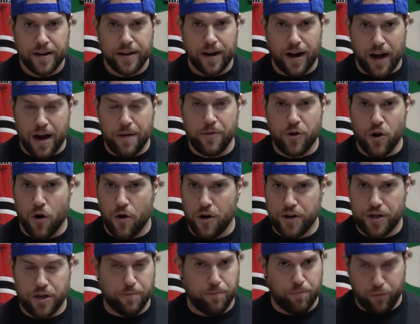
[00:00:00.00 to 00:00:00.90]
I'm
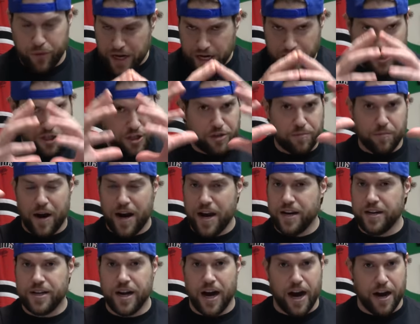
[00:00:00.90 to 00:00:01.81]
going to bleach my
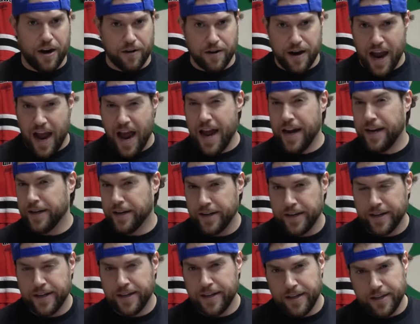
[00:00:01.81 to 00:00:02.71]
entire head
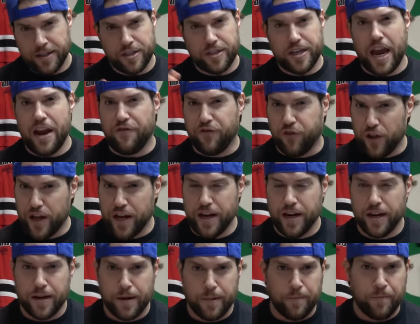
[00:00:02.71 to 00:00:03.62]

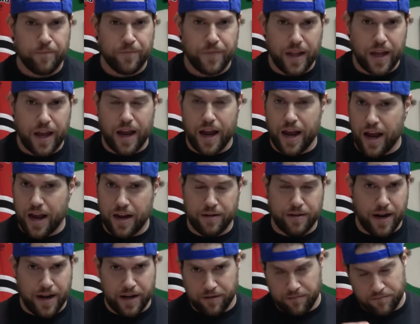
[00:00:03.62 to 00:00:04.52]
safely
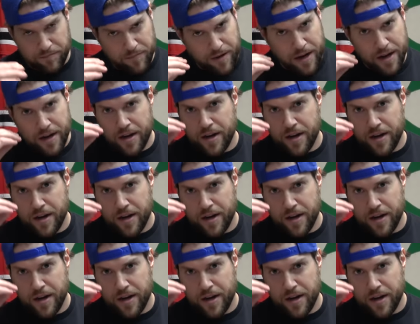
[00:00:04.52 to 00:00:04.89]
and and